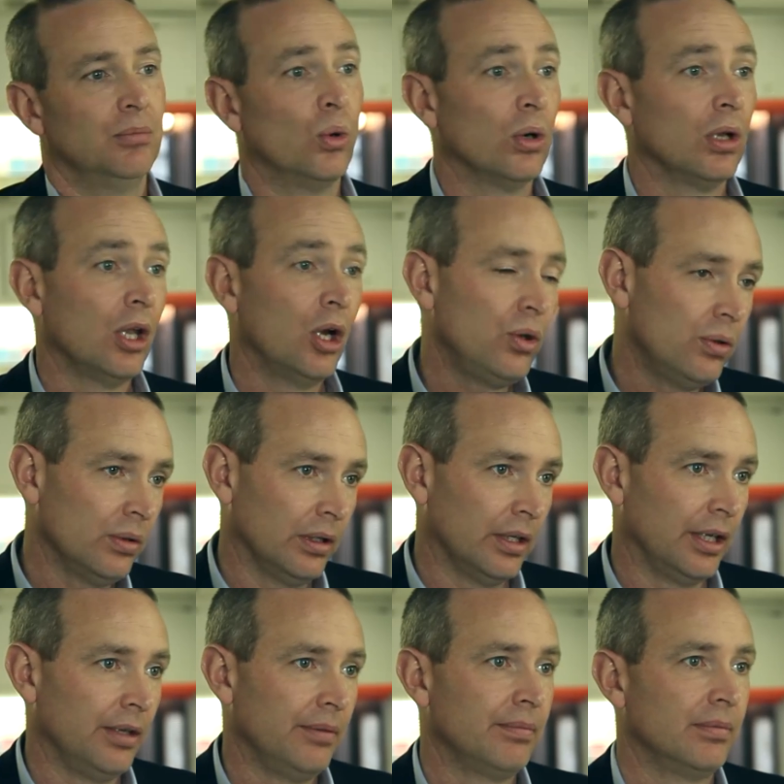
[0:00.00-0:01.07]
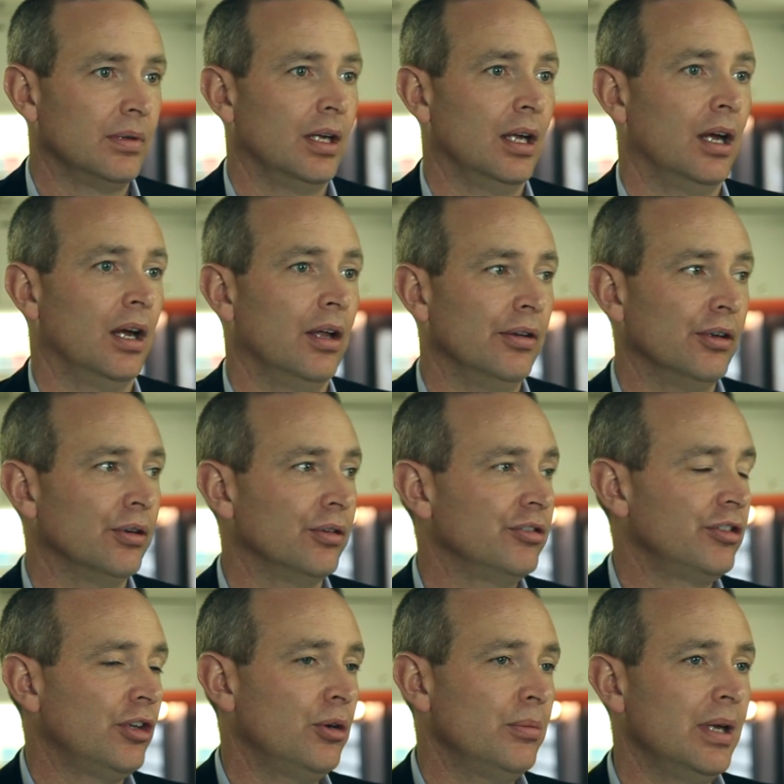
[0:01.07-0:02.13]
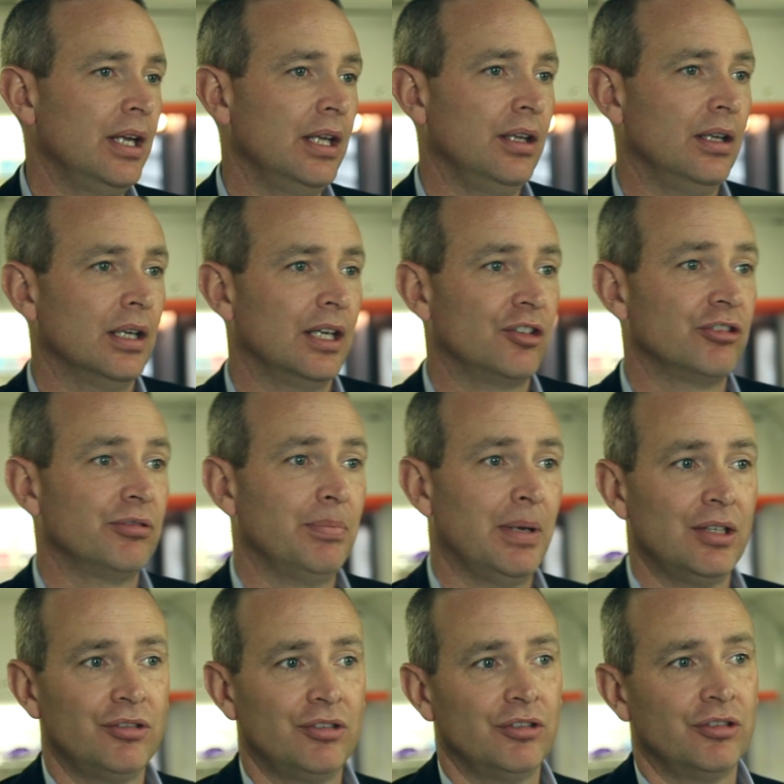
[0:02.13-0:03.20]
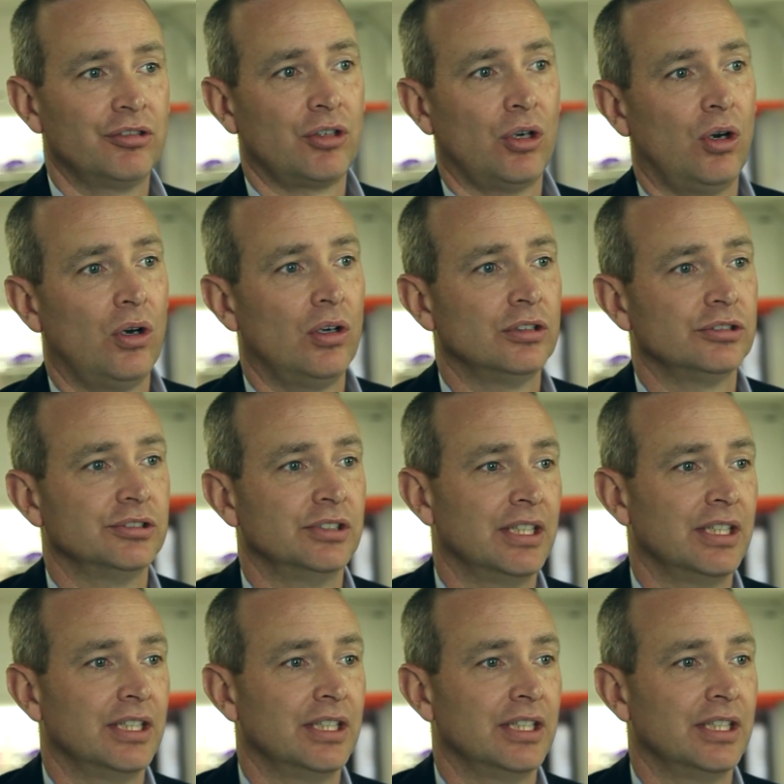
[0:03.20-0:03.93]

more locally. There are so many expenses, costs,